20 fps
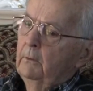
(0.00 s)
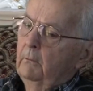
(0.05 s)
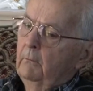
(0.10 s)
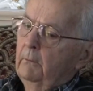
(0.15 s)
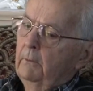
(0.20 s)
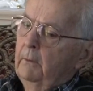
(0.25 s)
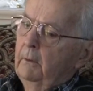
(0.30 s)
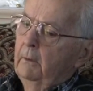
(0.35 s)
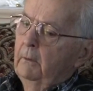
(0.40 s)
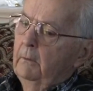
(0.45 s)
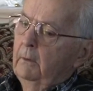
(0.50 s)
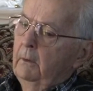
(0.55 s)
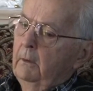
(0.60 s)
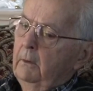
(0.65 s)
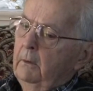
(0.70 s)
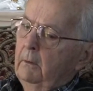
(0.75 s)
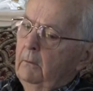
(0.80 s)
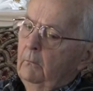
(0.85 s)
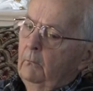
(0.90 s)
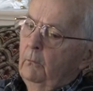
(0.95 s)
over there
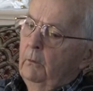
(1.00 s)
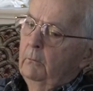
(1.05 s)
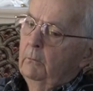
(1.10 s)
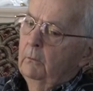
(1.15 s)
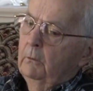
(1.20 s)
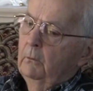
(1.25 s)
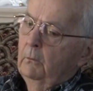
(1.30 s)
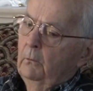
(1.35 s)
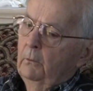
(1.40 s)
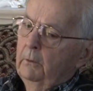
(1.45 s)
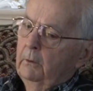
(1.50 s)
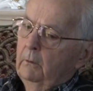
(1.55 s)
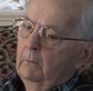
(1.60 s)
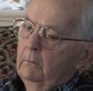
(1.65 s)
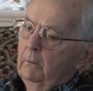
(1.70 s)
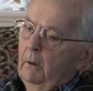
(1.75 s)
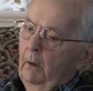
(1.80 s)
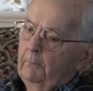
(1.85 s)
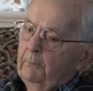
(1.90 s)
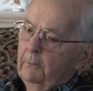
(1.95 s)
and we were going
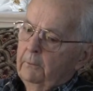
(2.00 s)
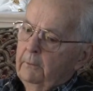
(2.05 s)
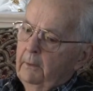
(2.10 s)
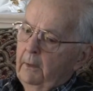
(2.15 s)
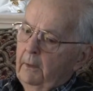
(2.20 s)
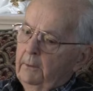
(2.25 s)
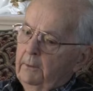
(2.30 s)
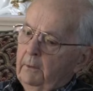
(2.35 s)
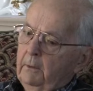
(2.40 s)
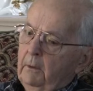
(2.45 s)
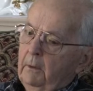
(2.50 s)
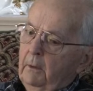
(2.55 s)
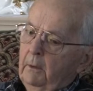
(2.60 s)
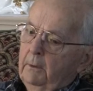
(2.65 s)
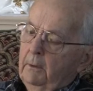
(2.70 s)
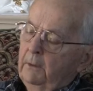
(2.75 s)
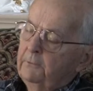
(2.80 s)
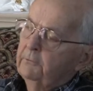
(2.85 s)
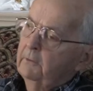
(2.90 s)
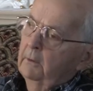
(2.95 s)
up or down
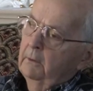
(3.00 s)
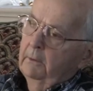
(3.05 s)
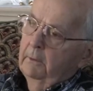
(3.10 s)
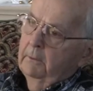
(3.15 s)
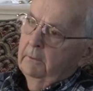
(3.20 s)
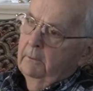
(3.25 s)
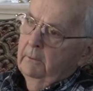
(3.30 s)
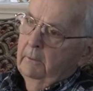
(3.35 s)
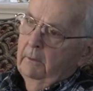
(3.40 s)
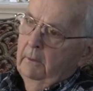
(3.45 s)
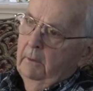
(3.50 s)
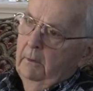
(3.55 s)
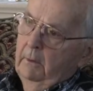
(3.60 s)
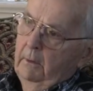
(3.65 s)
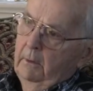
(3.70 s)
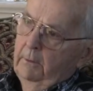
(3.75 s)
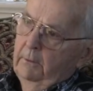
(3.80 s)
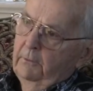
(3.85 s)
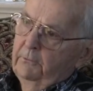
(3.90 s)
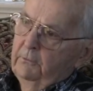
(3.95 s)
an escalator
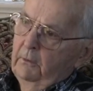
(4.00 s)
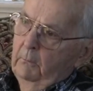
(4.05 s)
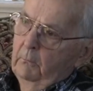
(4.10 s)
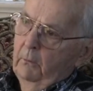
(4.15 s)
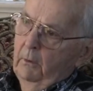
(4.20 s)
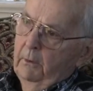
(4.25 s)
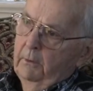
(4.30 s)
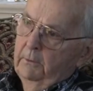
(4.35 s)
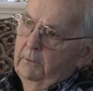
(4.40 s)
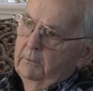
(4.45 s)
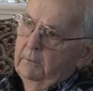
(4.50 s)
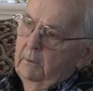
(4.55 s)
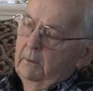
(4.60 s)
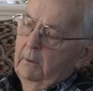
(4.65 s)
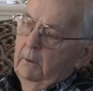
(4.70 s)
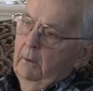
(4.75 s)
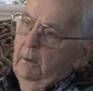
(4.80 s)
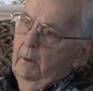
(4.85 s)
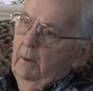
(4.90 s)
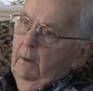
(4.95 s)
in the subways.
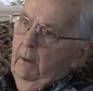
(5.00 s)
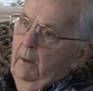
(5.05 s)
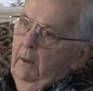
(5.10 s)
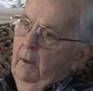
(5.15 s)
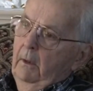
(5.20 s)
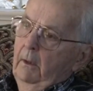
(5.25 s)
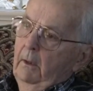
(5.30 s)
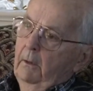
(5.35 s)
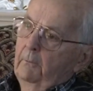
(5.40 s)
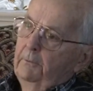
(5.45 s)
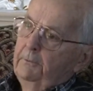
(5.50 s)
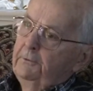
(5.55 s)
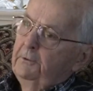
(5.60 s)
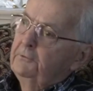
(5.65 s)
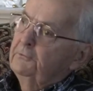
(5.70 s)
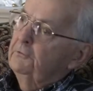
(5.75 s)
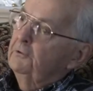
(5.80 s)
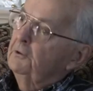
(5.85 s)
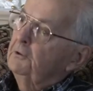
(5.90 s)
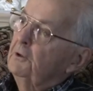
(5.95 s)
And we did
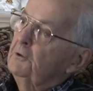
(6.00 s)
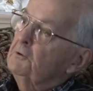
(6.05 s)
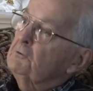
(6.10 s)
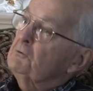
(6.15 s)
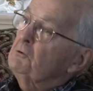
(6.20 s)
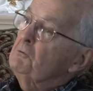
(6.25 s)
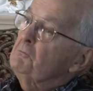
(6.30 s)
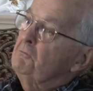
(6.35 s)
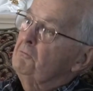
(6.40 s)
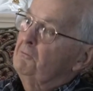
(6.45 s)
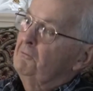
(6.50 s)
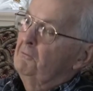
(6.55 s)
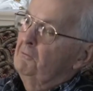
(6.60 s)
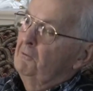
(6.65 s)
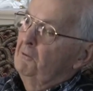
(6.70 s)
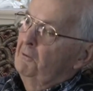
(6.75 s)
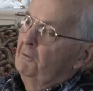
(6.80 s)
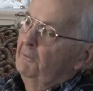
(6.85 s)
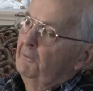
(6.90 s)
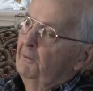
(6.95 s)
see another group
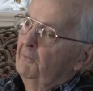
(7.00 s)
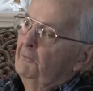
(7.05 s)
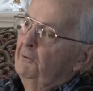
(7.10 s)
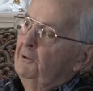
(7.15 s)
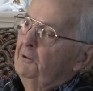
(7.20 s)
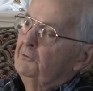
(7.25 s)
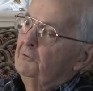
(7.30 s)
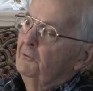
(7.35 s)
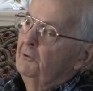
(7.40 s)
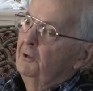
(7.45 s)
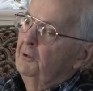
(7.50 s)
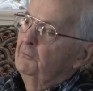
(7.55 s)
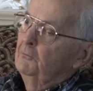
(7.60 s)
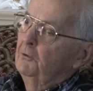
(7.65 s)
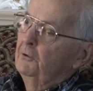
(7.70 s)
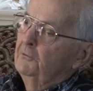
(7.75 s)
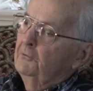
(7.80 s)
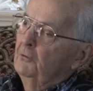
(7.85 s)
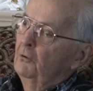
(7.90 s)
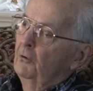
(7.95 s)
that we had trained
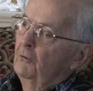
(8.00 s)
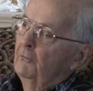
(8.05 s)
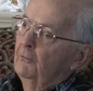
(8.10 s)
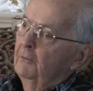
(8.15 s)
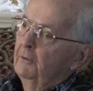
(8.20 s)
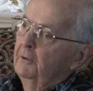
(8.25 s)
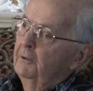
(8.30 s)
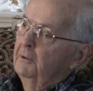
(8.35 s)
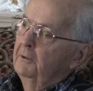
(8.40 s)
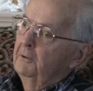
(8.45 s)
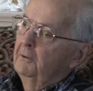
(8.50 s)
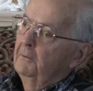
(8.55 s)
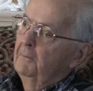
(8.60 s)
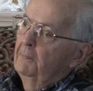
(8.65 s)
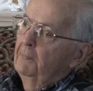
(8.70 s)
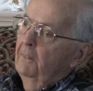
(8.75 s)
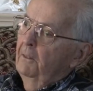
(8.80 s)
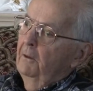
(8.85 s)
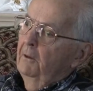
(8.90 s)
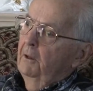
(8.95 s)
with over in,
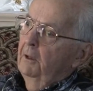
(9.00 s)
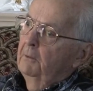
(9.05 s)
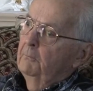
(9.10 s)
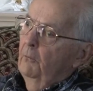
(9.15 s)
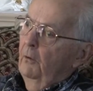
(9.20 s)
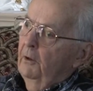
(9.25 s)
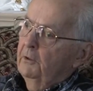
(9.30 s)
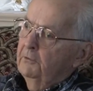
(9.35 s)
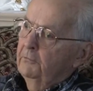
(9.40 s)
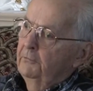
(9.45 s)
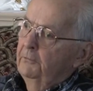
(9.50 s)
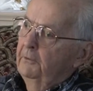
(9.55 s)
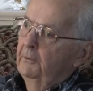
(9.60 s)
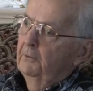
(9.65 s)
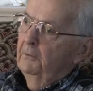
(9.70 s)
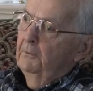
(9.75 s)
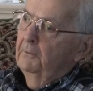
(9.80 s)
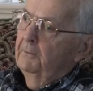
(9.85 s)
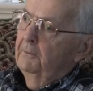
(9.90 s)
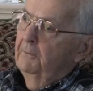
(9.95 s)
in March
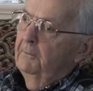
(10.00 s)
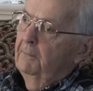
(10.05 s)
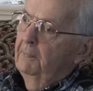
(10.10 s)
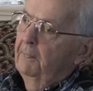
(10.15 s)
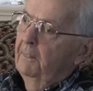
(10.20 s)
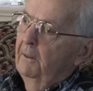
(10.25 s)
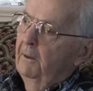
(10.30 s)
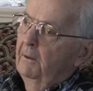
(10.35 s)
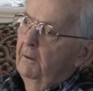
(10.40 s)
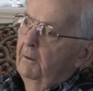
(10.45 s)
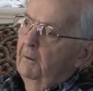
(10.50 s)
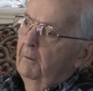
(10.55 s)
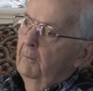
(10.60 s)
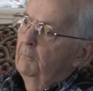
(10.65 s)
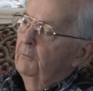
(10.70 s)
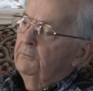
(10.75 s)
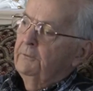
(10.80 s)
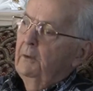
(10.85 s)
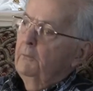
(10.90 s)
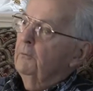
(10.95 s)
Field.
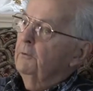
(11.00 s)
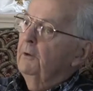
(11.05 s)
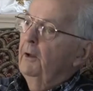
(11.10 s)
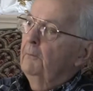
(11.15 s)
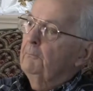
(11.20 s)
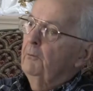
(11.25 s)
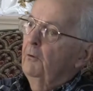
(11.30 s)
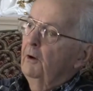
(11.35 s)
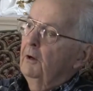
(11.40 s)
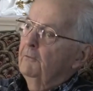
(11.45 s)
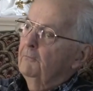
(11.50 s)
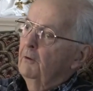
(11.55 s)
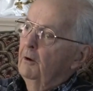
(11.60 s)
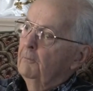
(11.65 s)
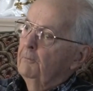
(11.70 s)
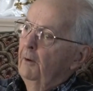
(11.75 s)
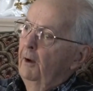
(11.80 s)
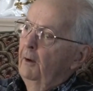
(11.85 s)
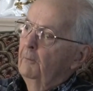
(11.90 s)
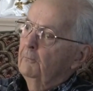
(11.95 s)
But they were not part of our
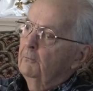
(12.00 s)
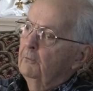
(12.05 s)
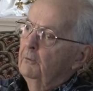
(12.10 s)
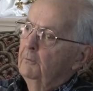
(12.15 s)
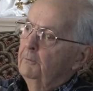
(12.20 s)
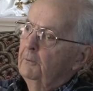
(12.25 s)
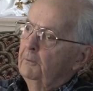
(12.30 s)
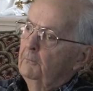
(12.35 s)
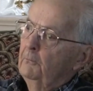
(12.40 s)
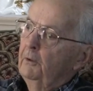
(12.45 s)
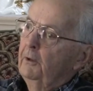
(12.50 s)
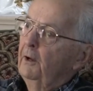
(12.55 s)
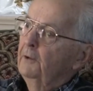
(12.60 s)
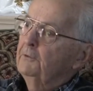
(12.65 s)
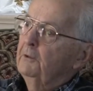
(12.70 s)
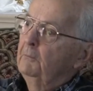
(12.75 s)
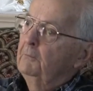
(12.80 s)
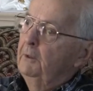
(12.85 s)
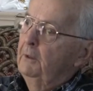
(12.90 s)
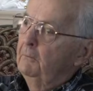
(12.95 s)
bomb group and we
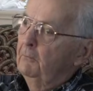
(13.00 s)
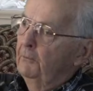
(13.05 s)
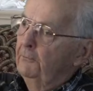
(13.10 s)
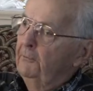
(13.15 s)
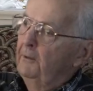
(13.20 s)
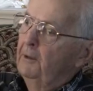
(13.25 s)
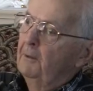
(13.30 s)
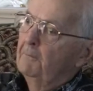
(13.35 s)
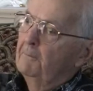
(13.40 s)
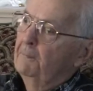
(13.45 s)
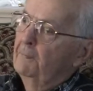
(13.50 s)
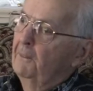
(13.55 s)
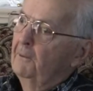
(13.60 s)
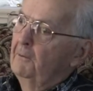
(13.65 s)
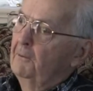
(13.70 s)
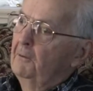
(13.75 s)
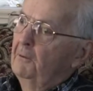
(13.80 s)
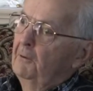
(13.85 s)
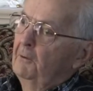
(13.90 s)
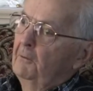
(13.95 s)
got to meet with them.
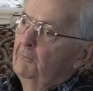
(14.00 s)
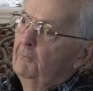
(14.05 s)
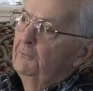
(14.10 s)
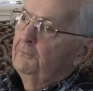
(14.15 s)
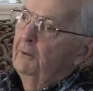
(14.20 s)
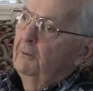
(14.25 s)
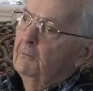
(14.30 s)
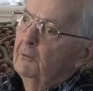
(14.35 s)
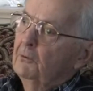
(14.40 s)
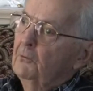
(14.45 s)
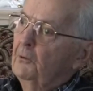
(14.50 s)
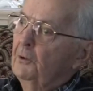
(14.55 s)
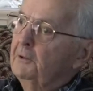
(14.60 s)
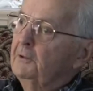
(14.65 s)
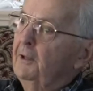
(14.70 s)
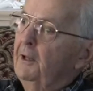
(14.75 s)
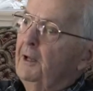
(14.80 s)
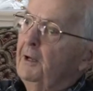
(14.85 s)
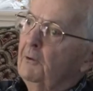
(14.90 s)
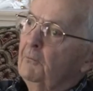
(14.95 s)
But they were going
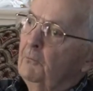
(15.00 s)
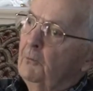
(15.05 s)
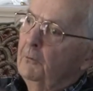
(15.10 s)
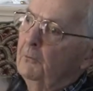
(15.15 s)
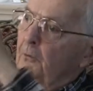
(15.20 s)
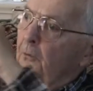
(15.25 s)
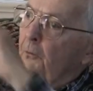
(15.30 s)
down and we were